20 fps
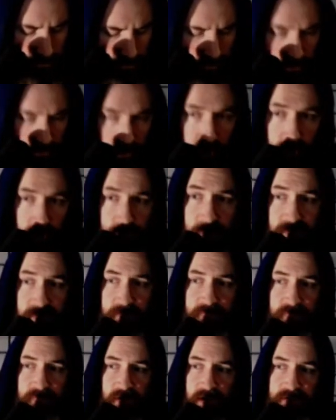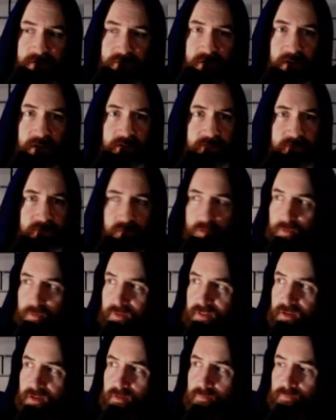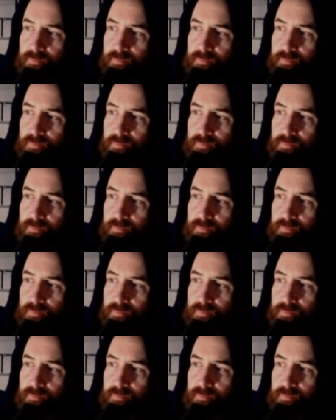Oh, I bet that fried you guys. Sorry about that.